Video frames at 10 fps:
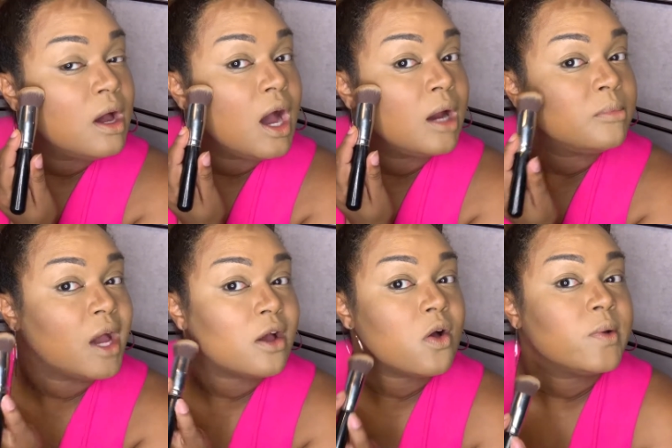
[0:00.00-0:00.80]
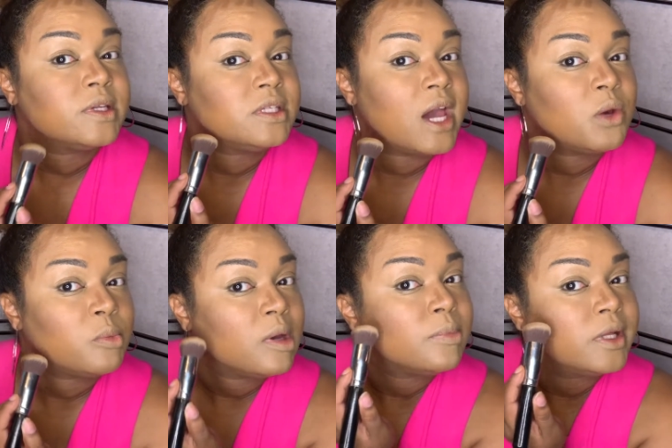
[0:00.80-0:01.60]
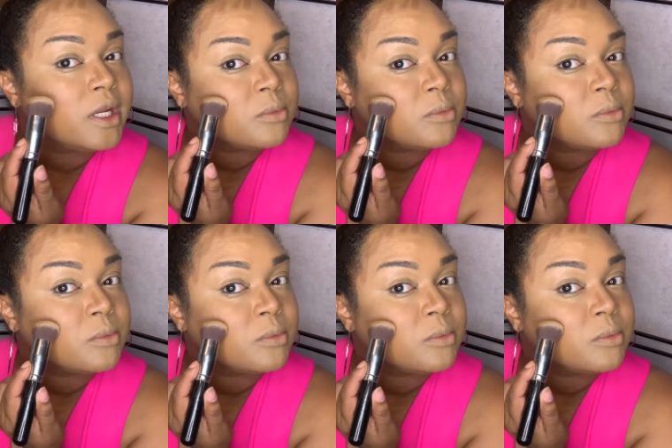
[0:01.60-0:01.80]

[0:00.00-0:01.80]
I'm not going down with my blending,